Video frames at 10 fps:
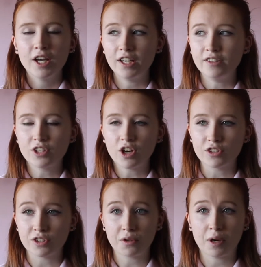and
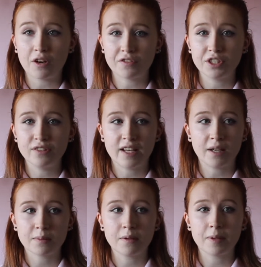also quite often
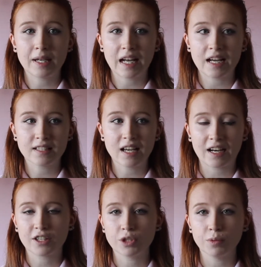helps me realise
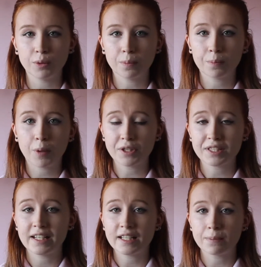actual points
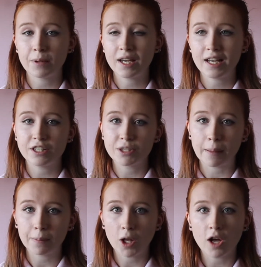I need to put into my
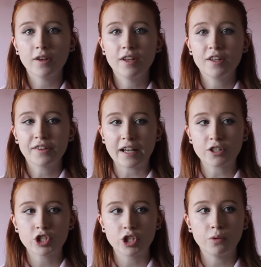plot that
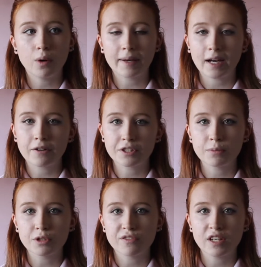show what my character's
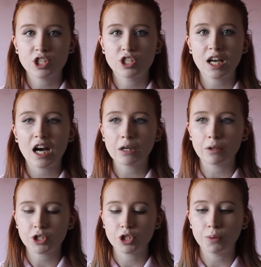motivations are
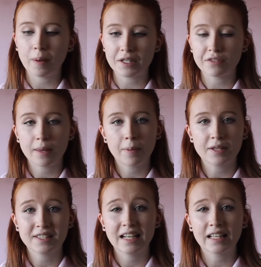or show part of their
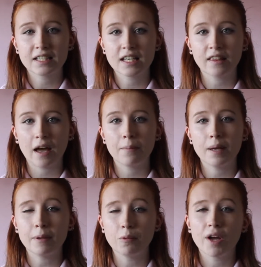personality that
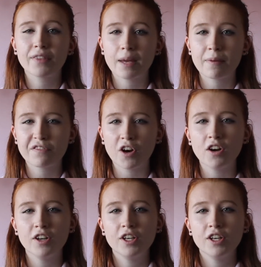maybe weren't there before,